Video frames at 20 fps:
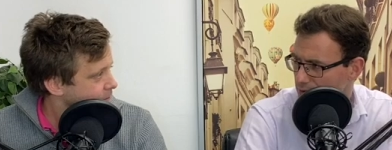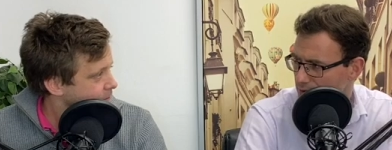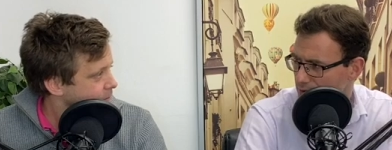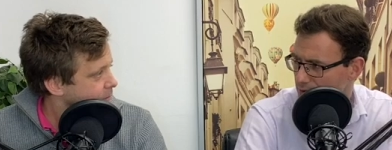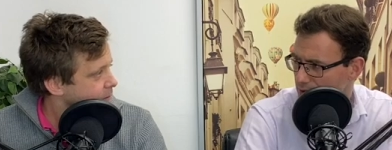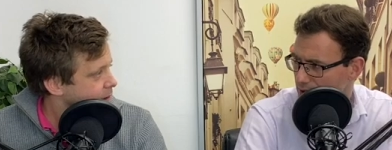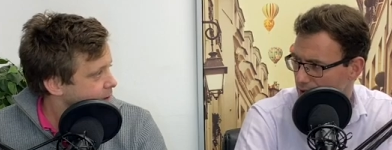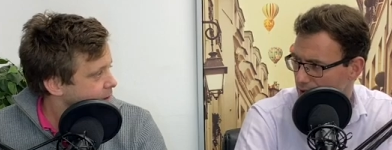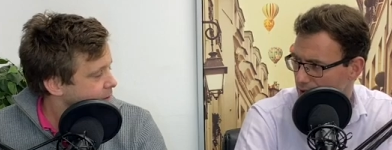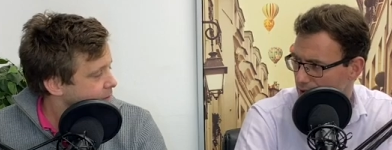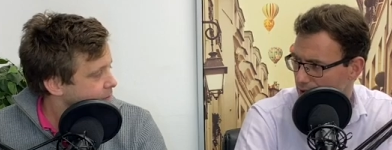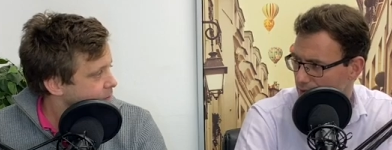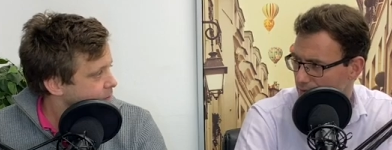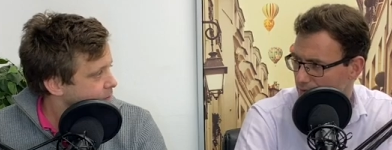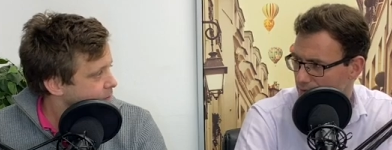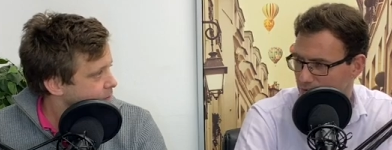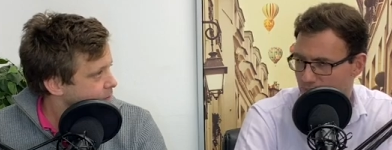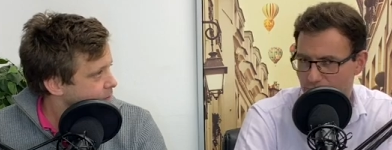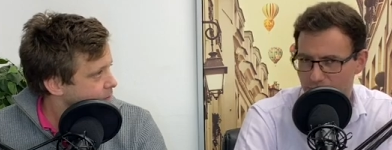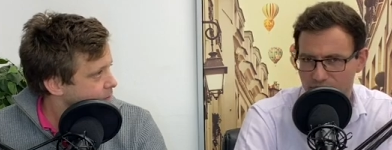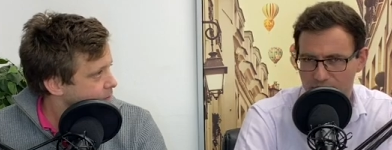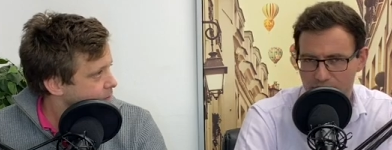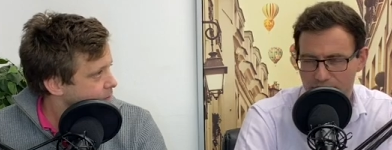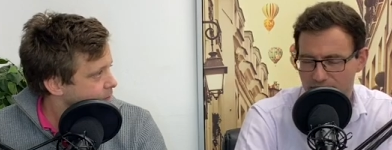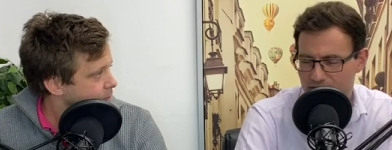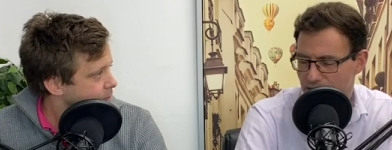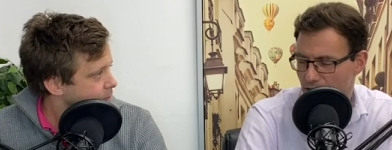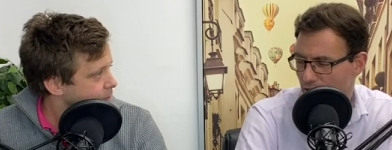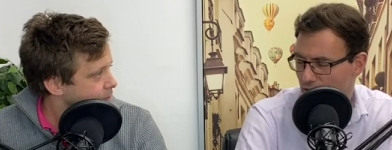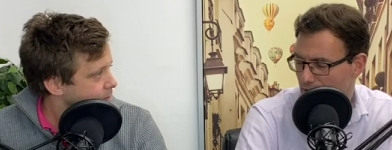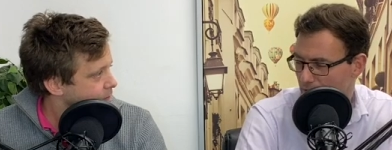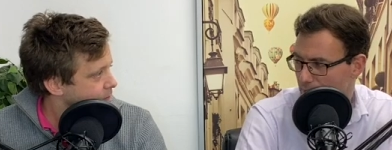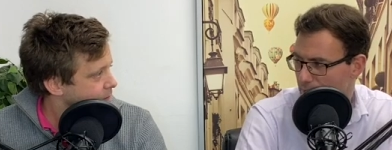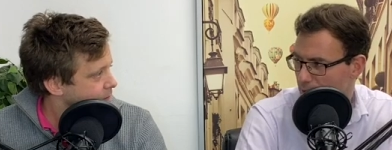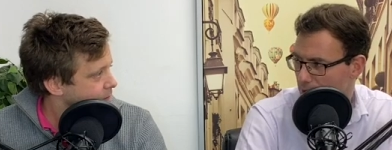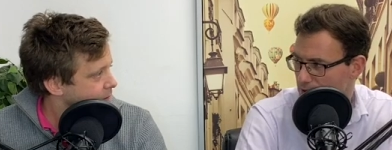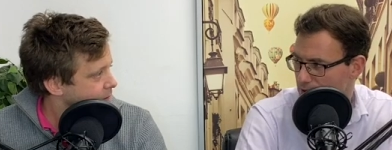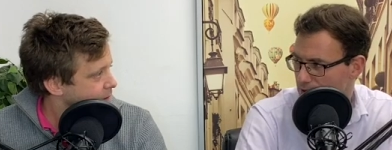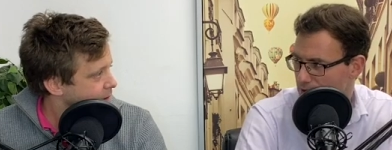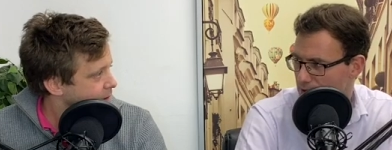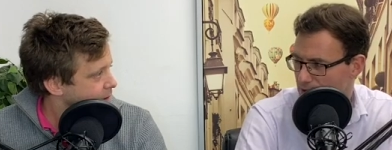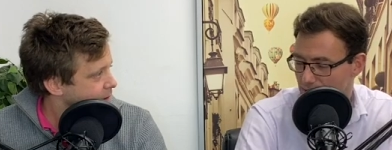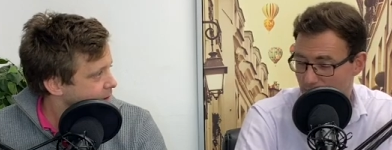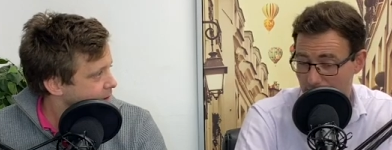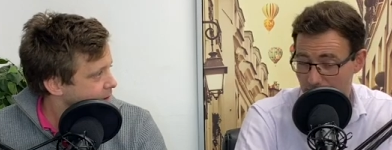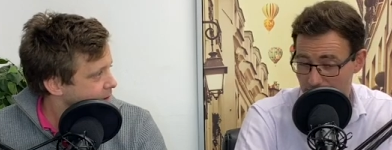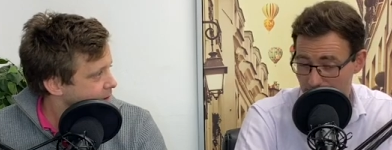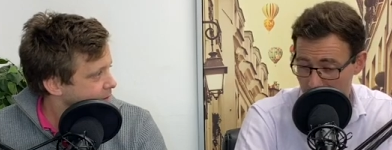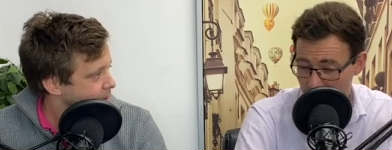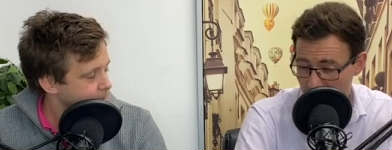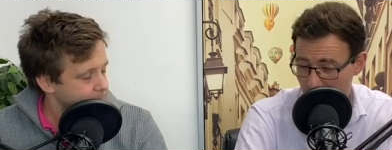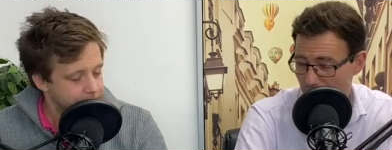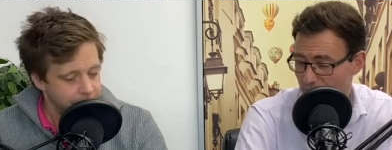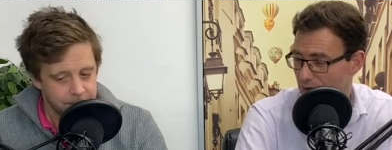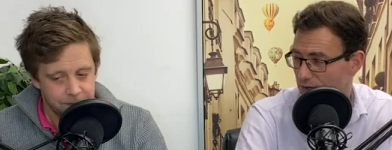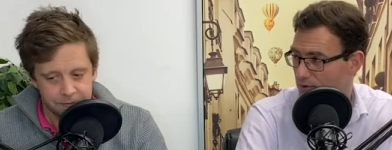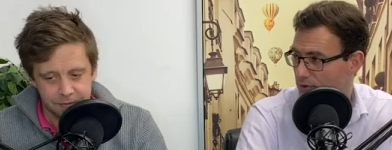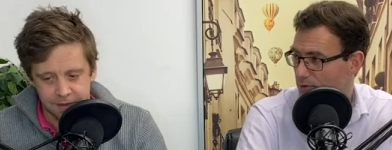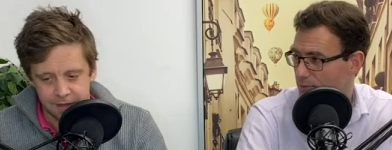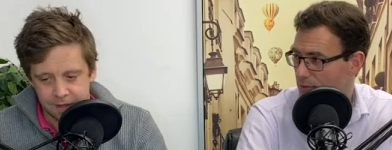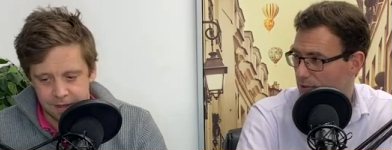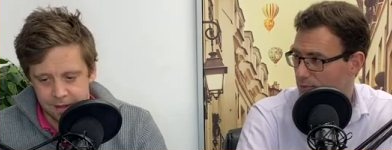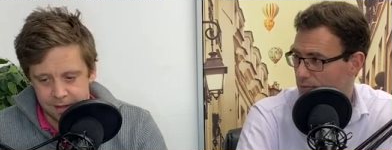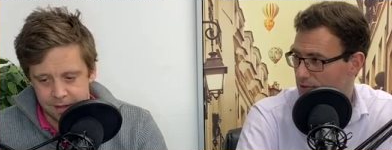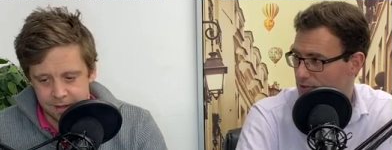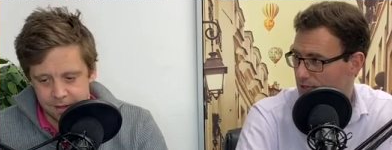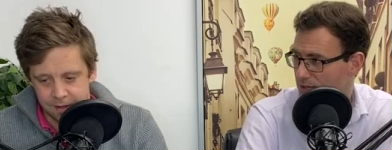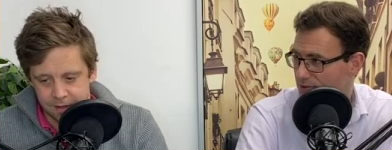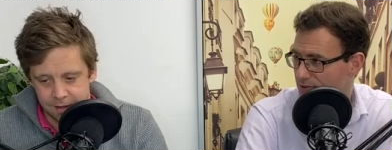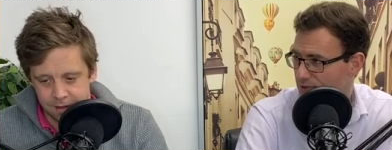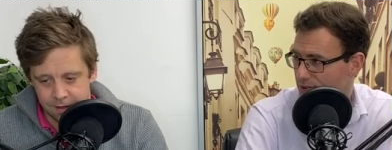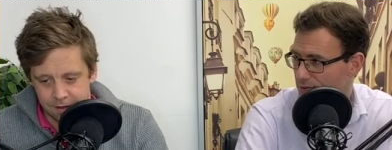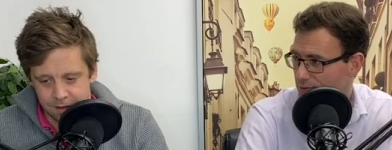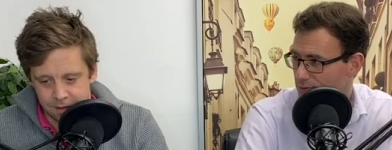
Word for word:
Speaker 1: um, for their childcare policies. It's going to be a hell of a lot of commitments there. So